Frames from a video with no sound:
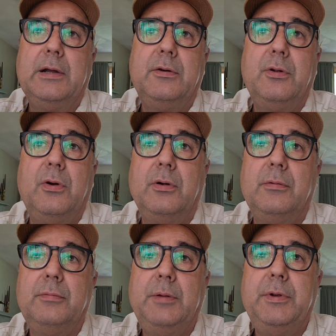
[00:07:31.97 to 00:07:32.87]
I don't
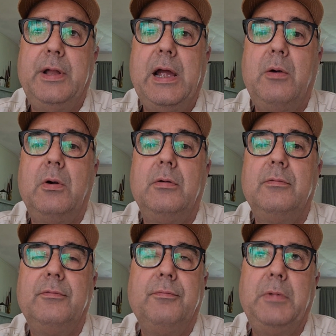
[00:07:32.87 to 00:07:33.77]
know, maybe an
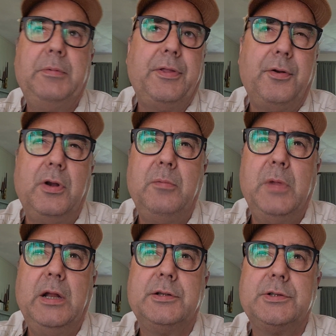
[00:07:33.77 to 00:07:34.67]
hour, maybe 30
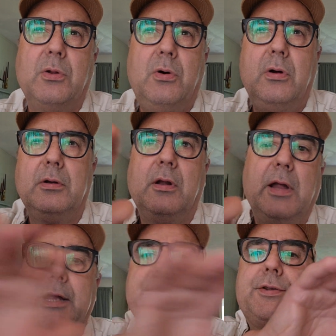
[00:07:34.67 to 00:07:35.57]
minutes long, the
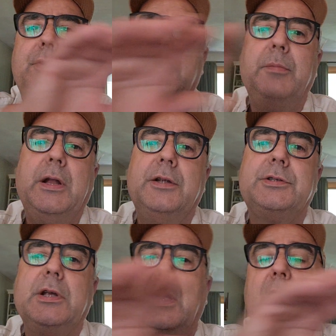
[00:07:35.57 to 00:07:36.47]
last 30
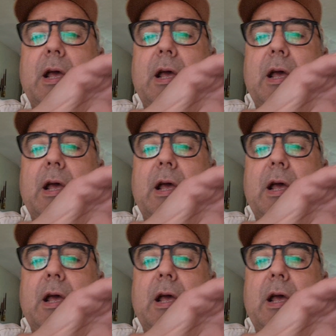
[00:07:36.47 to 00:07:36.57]
minutes,